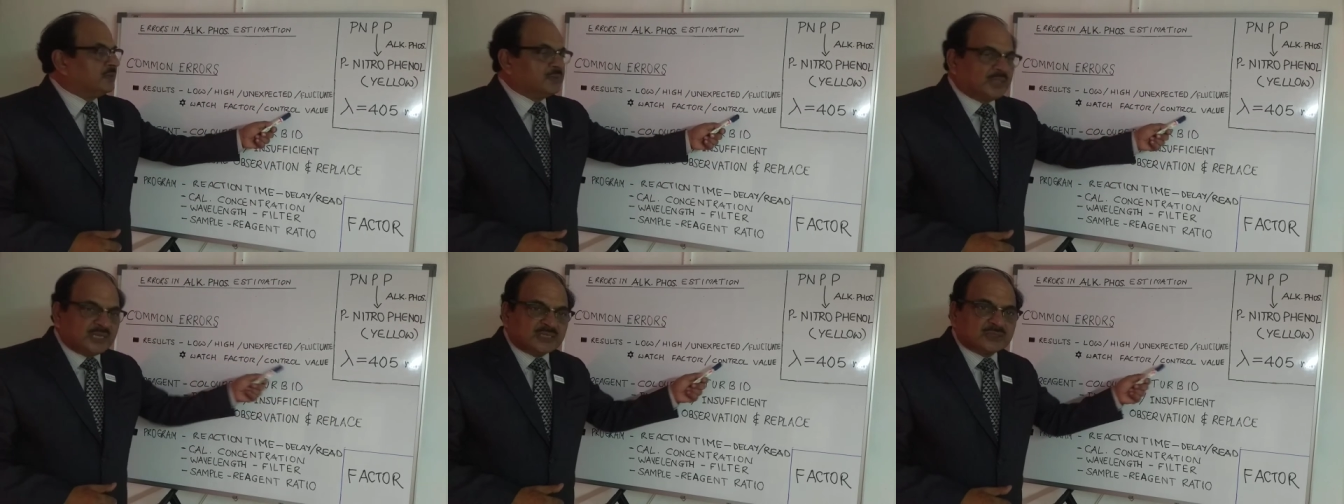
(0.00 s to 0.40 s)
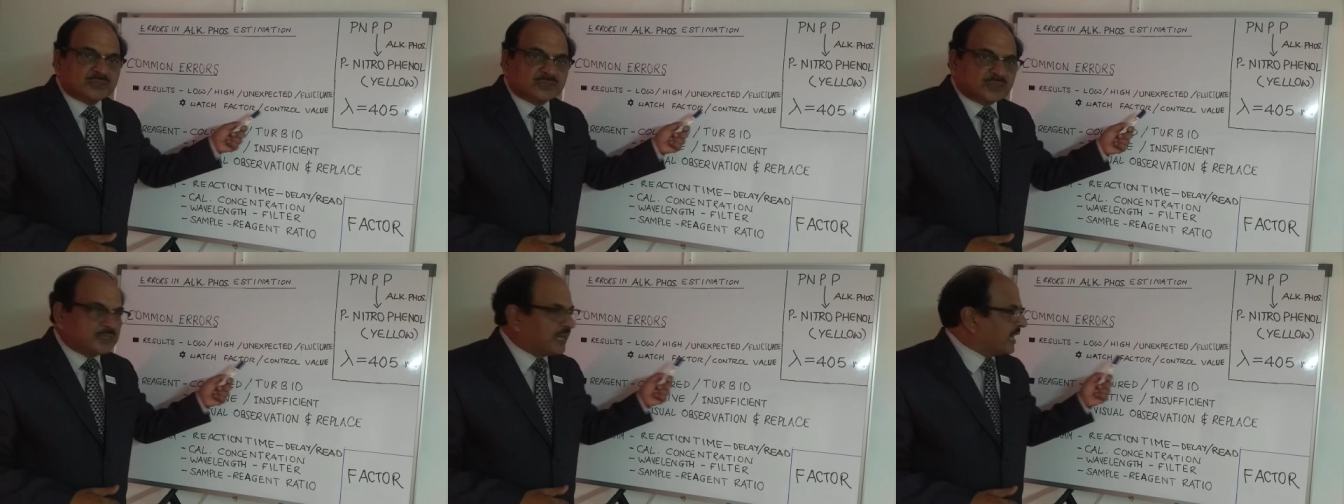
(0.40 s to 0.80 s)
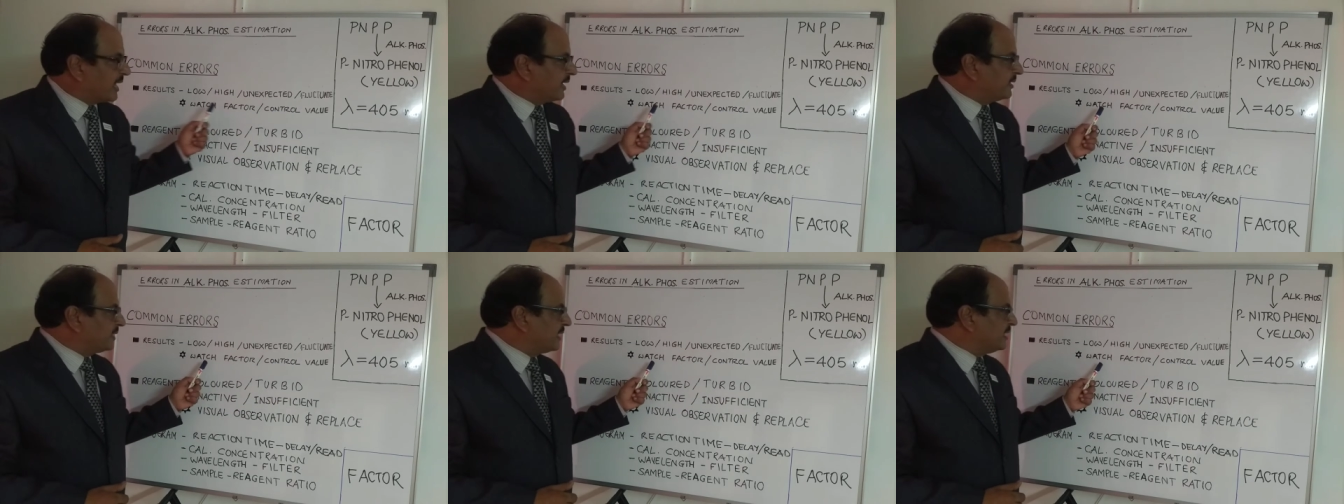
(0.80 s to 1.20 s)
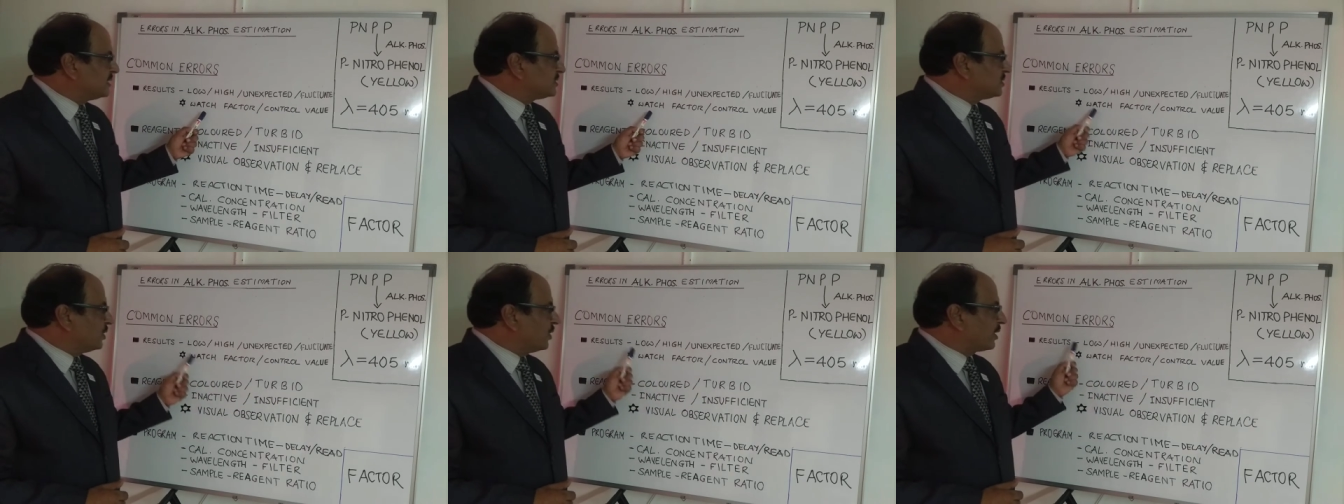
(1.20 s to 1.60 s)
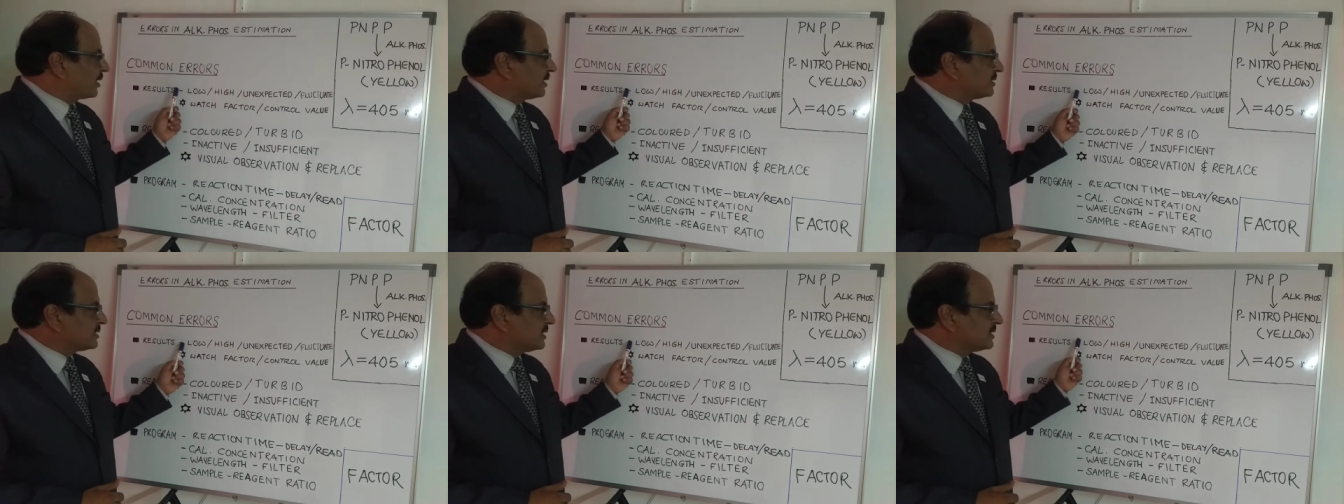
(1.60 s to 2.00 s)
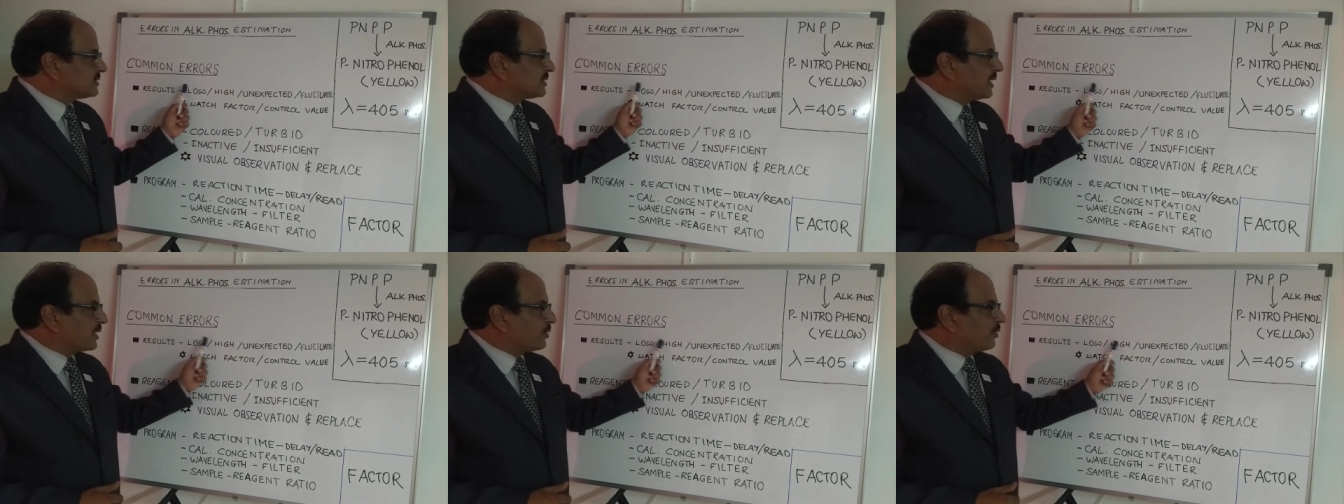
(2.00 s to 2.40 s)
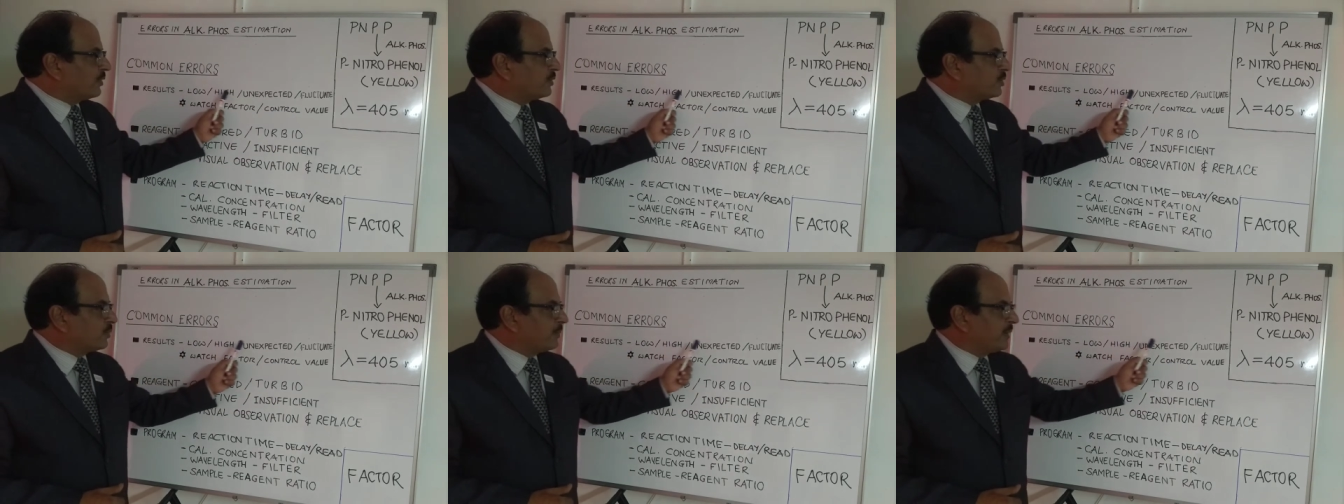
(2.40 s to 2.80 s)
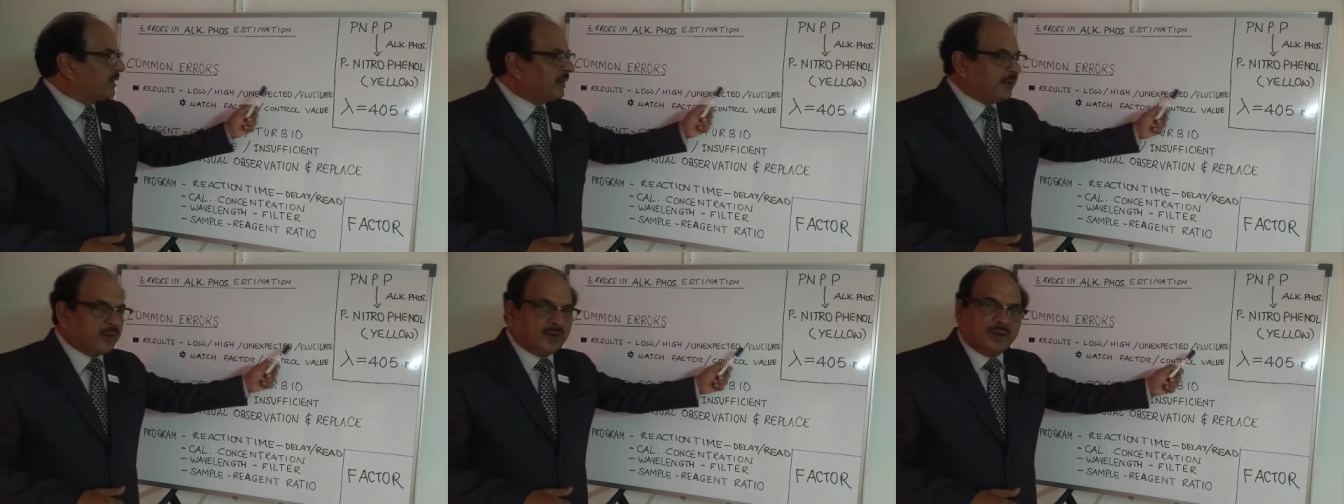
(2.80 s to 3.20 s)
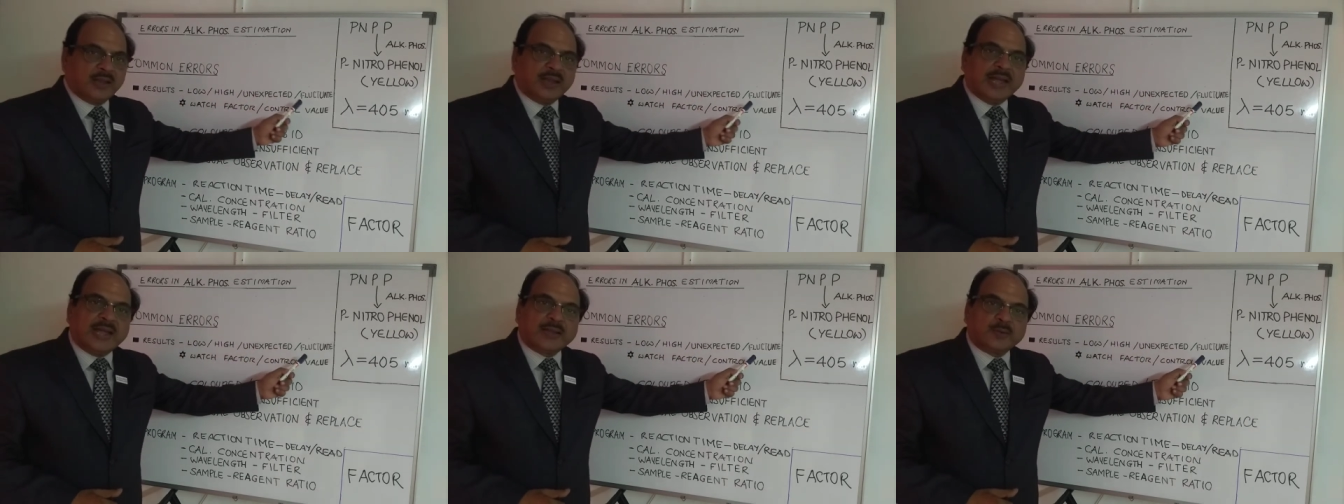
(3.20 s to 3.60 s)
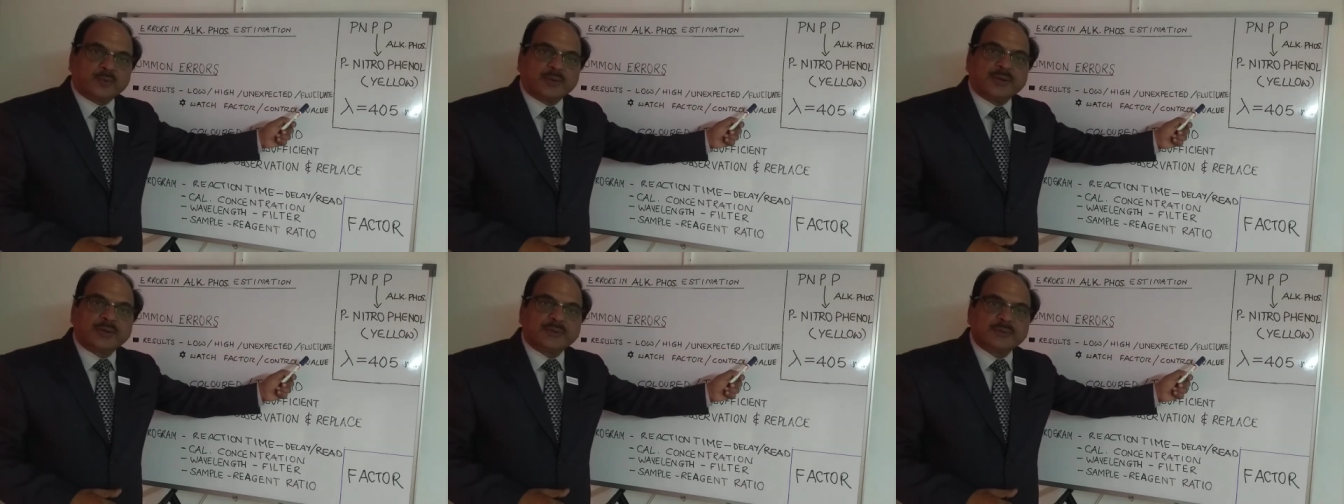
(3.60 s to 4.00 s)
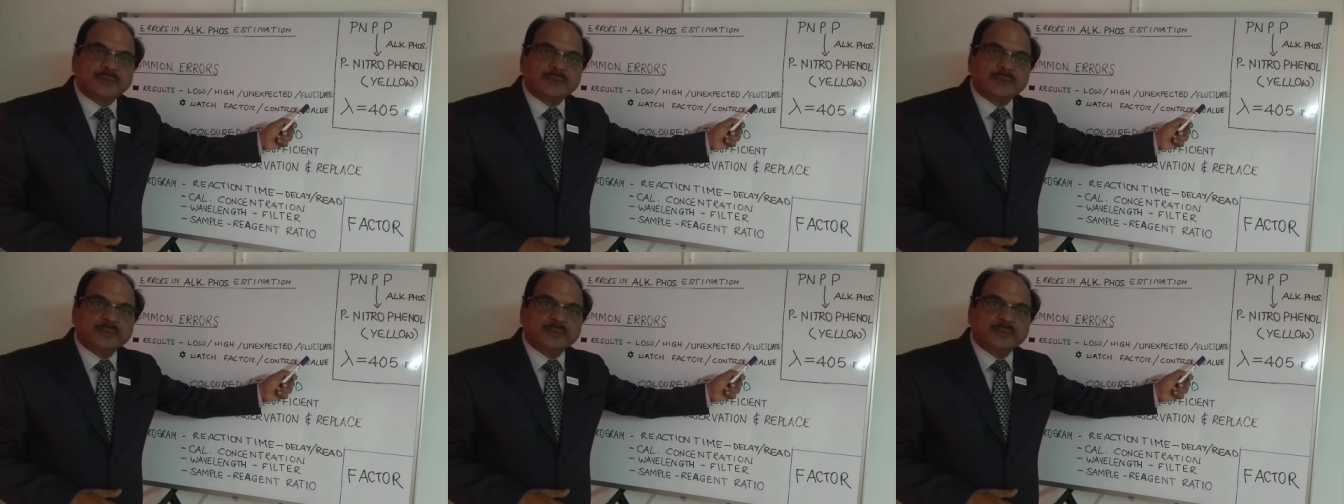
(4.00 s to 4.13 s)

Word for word: this guarantees your results are going to be accurate.